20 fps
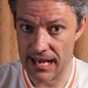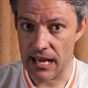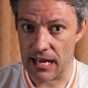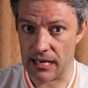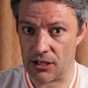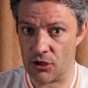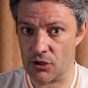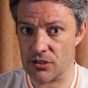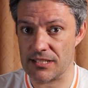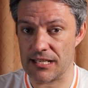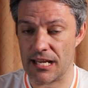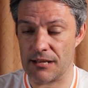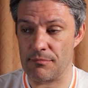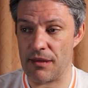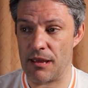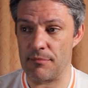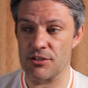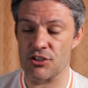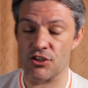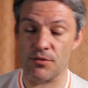It looks like
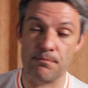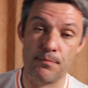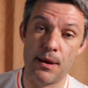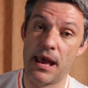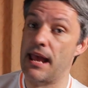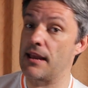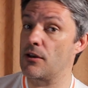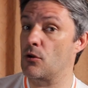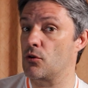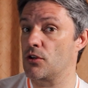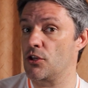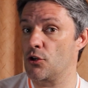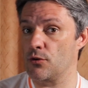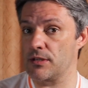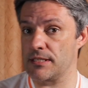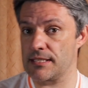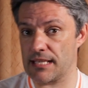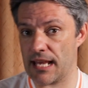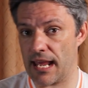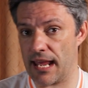maybe Japan or
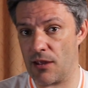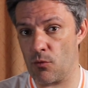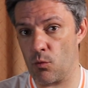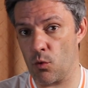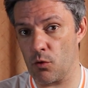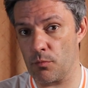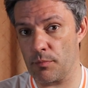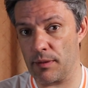USA will